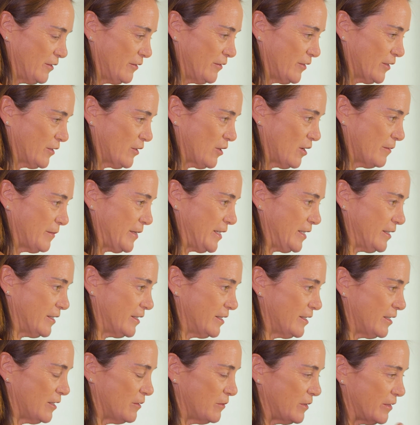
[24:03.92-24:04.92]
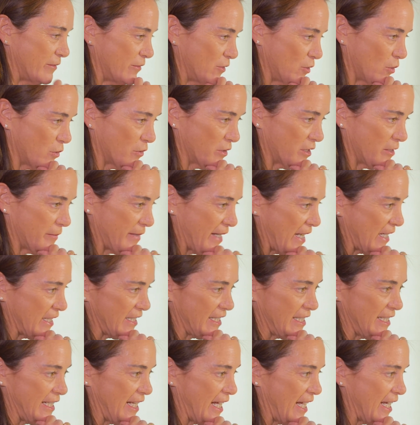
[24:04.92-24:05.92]
of the comments that we've talked about
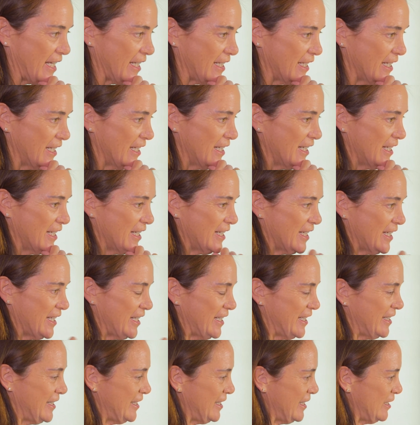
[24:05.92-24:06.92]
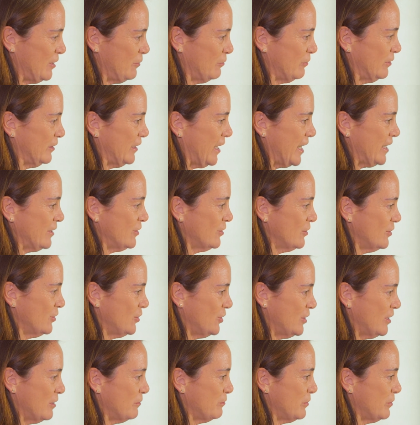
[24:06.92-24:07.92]
today is this relationship